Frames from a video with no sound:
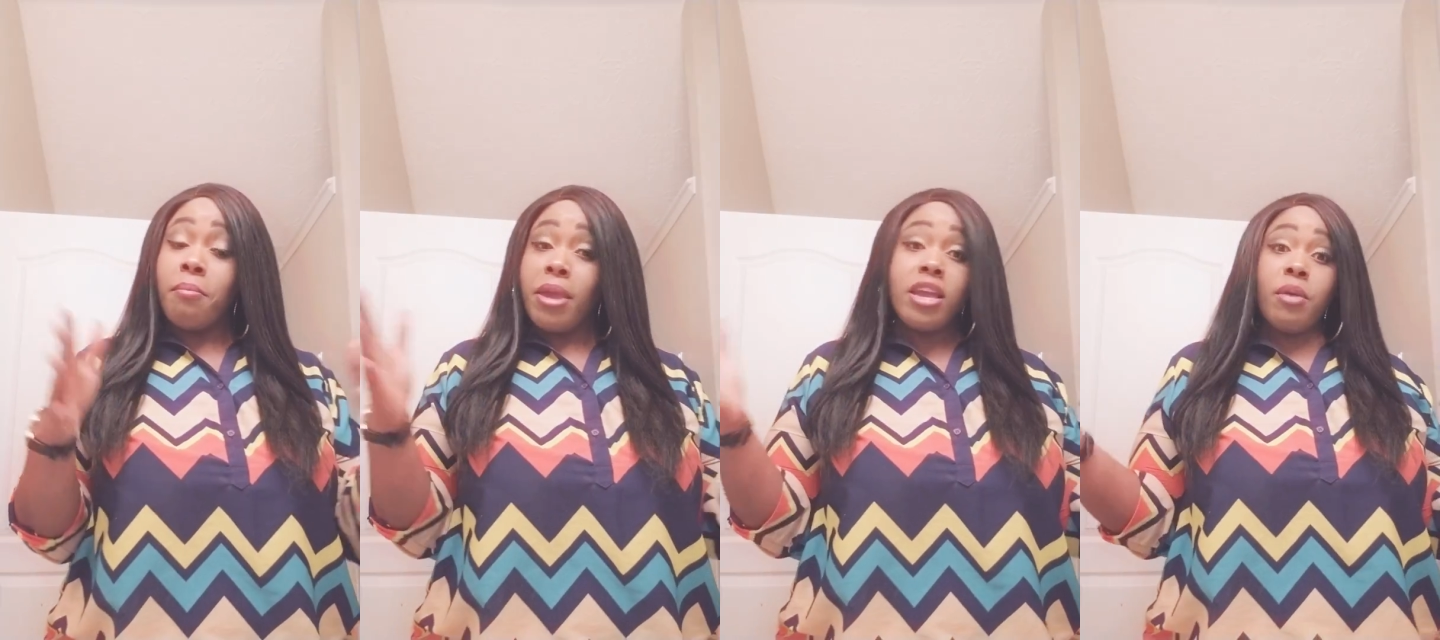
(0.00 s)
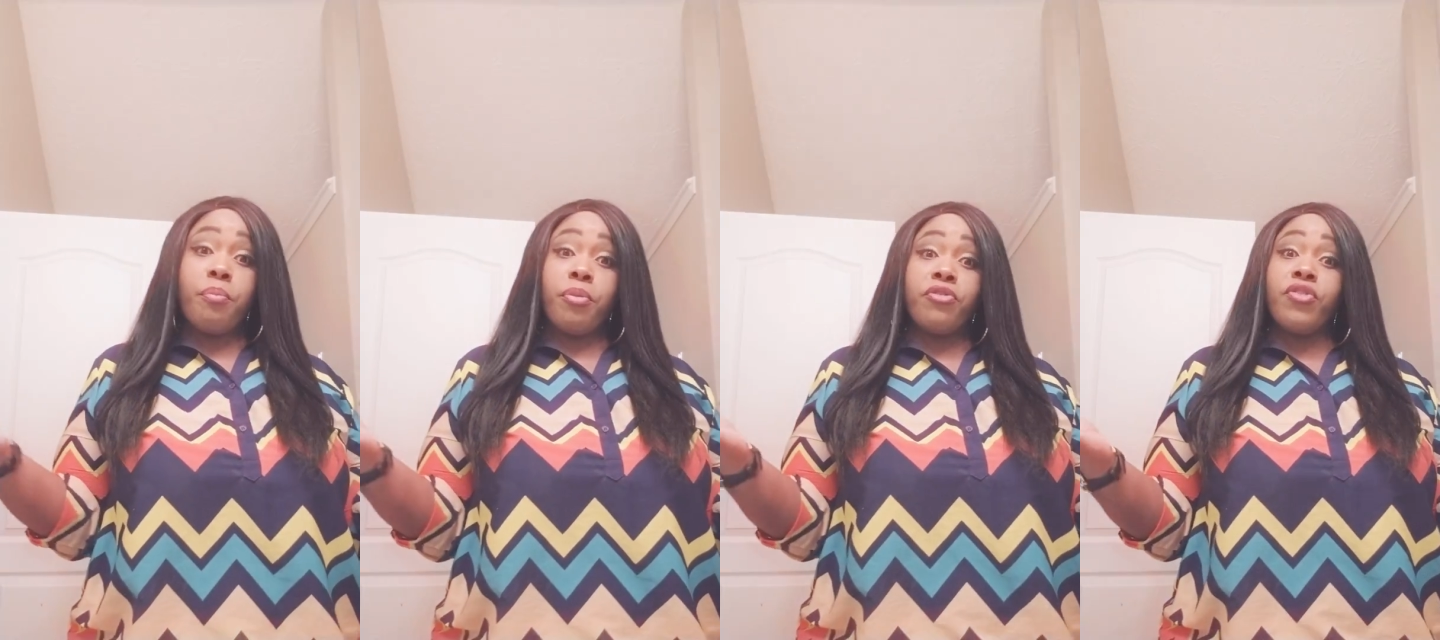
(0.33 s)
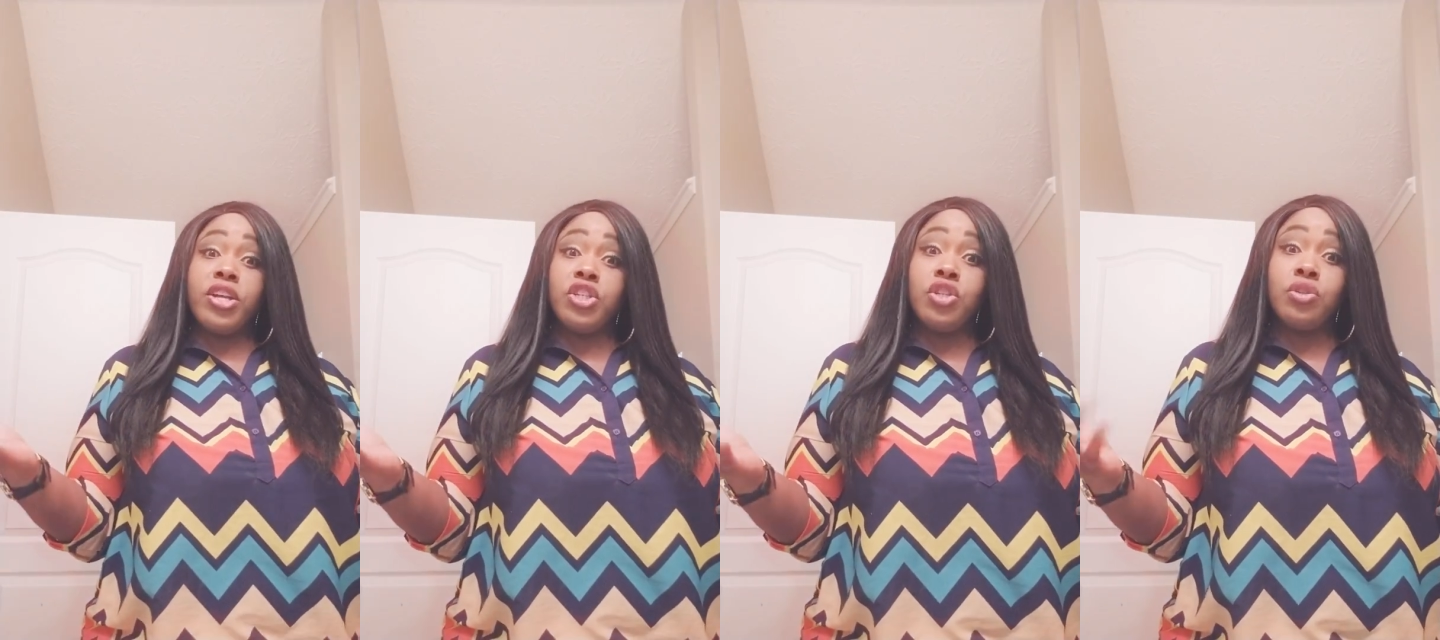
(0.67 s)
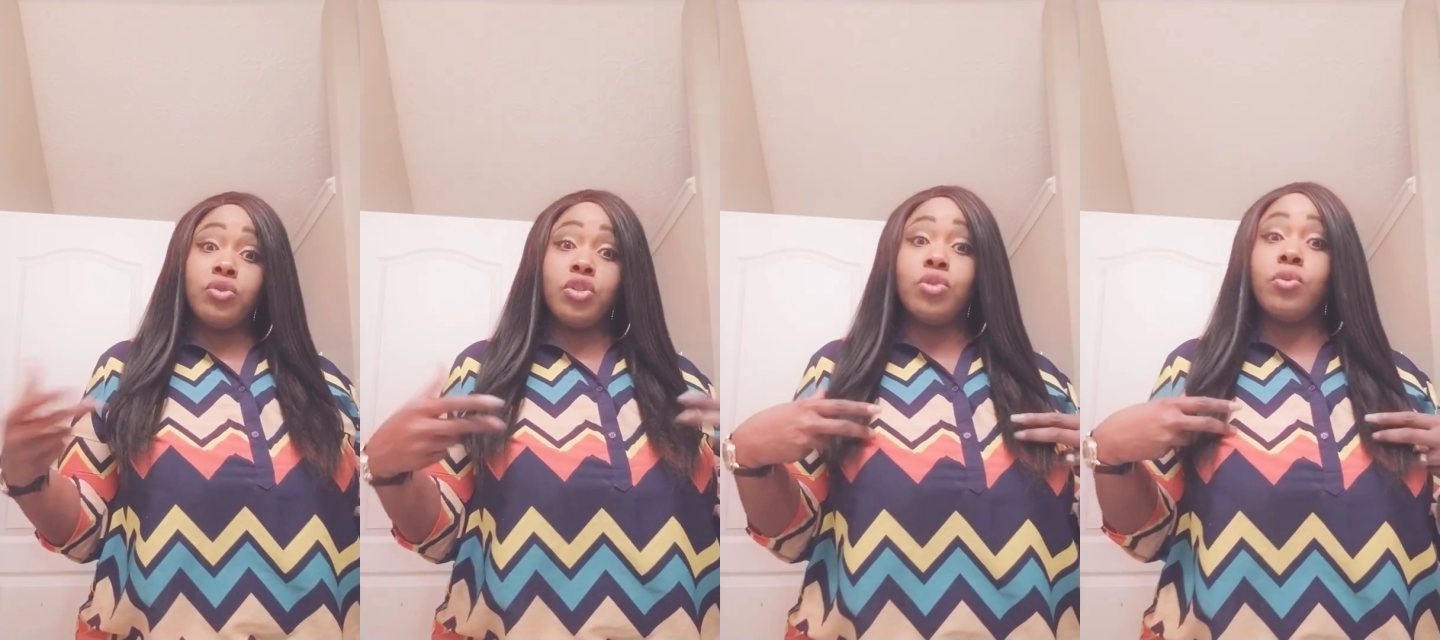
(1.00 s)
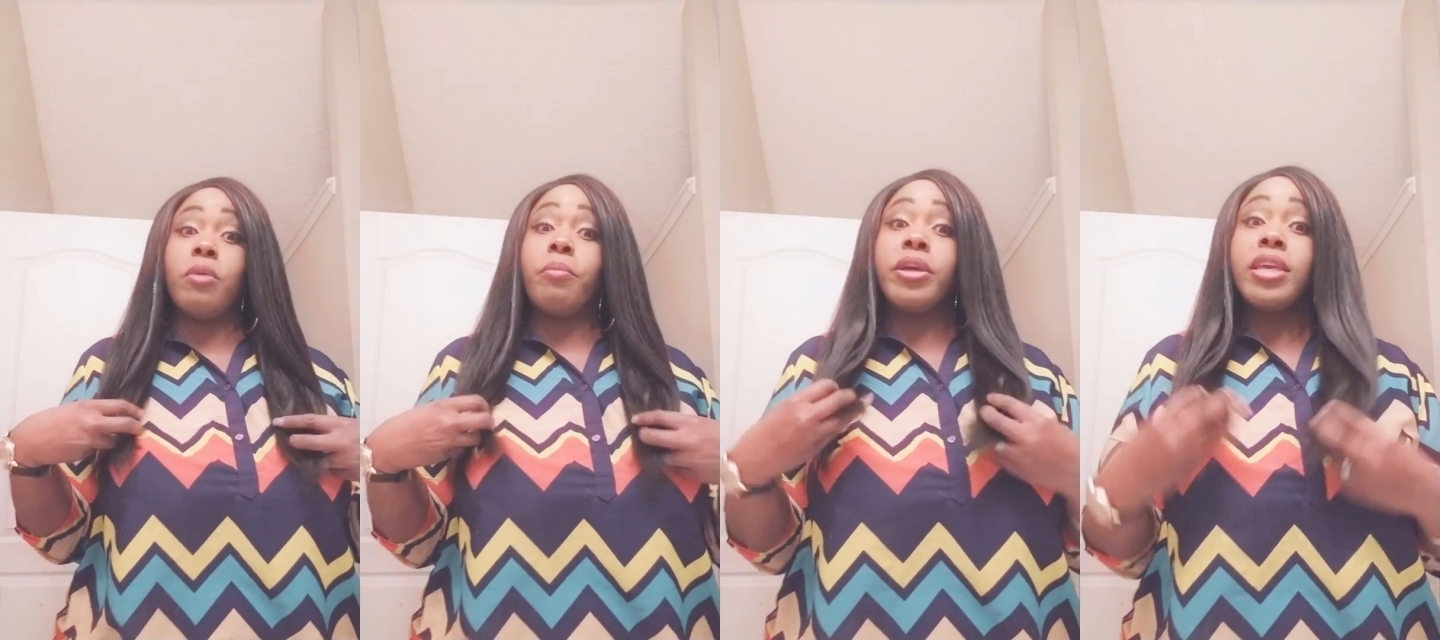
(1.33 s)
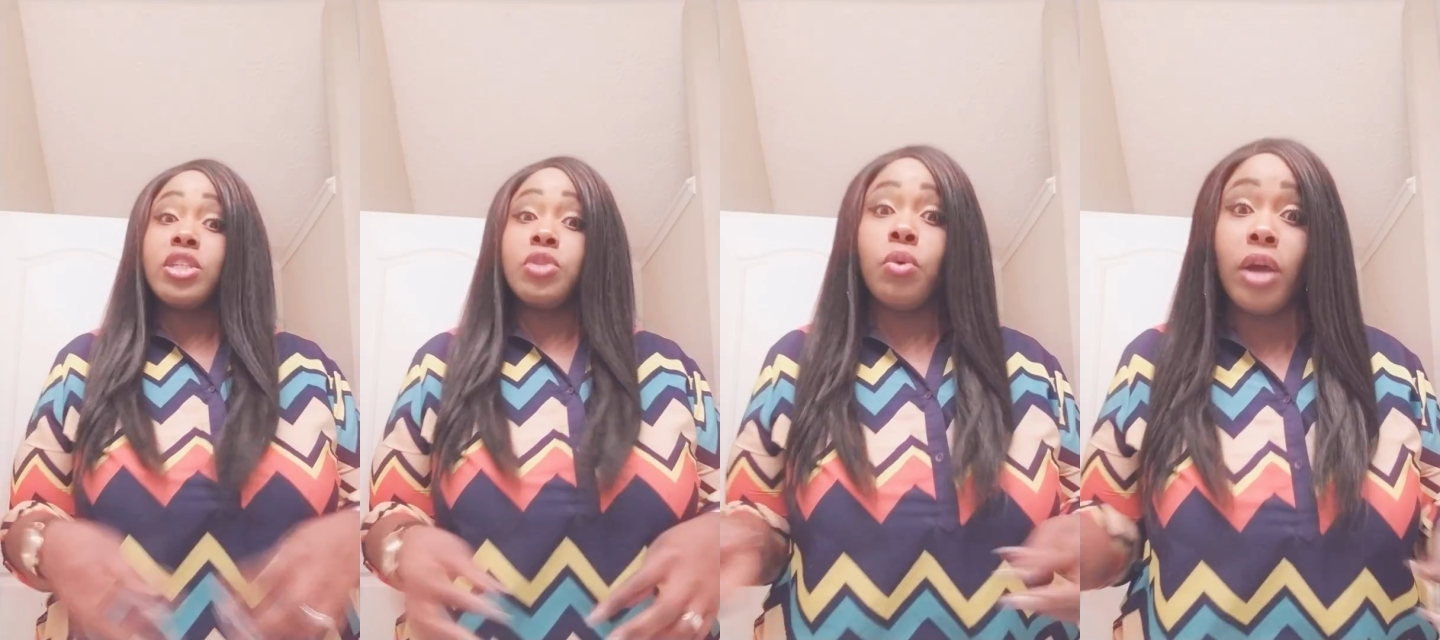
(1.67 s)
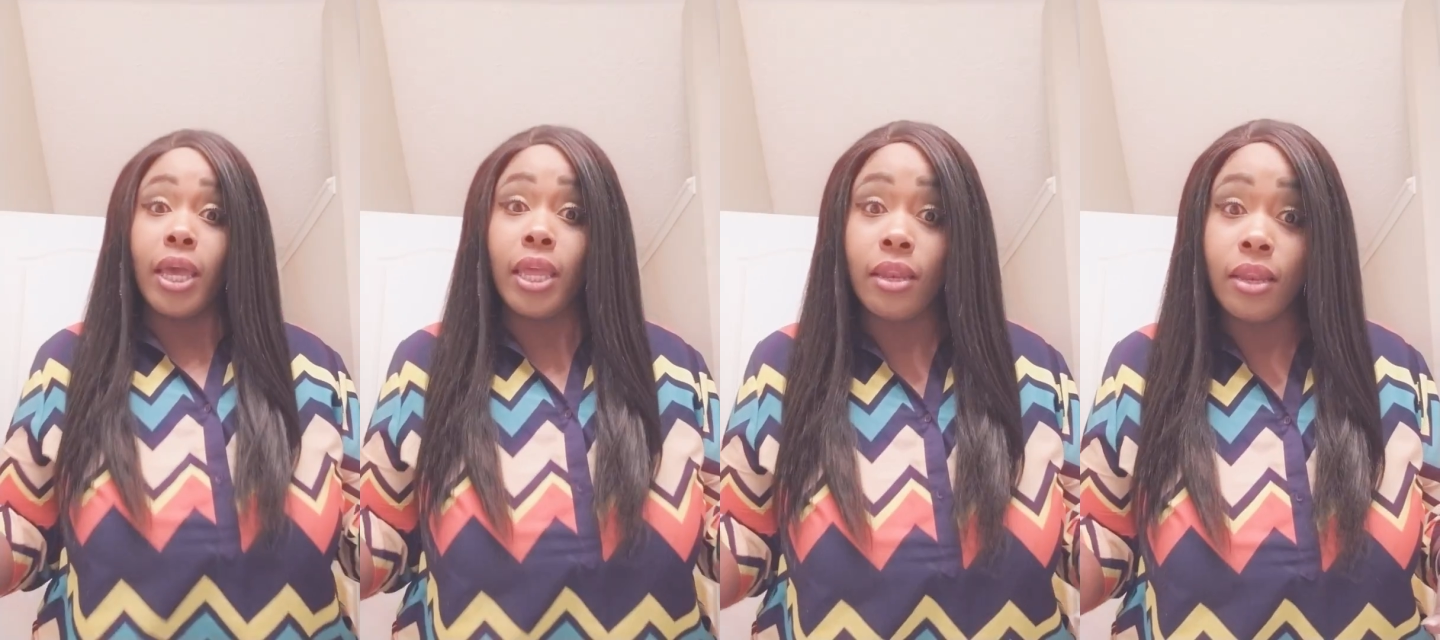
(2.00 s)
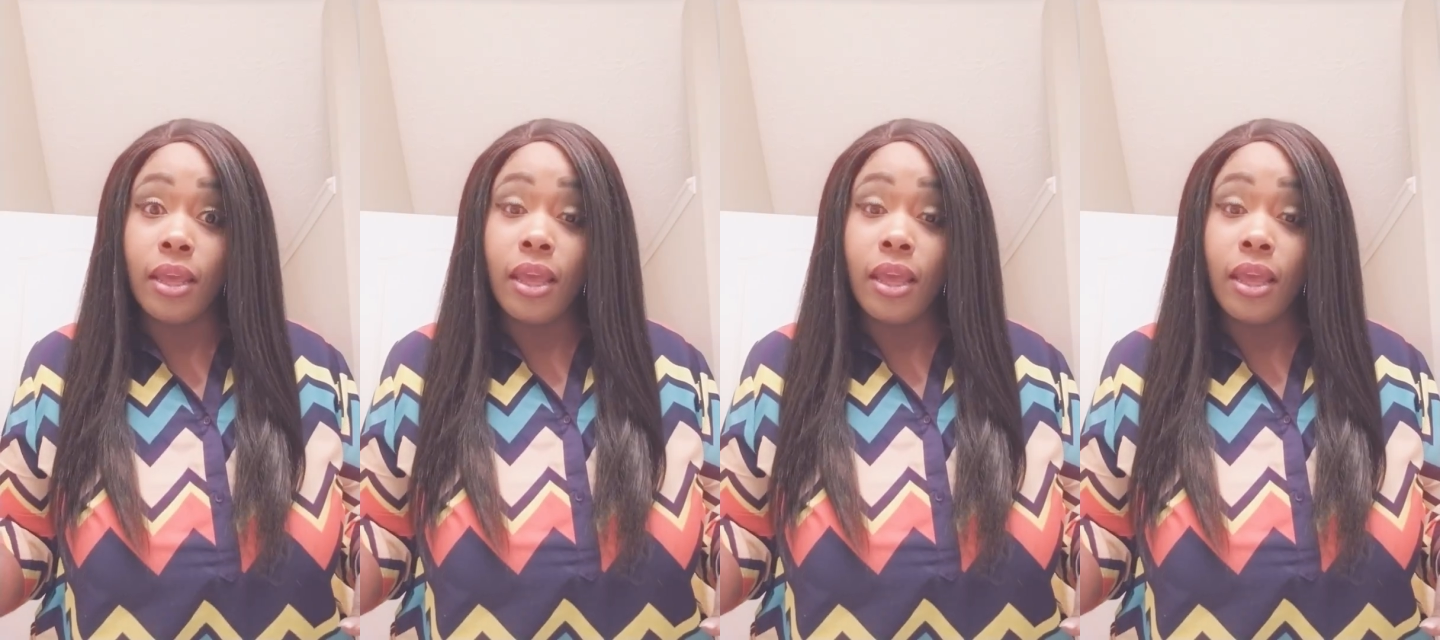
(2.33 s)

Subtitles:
makeup professionals do it, but guess what?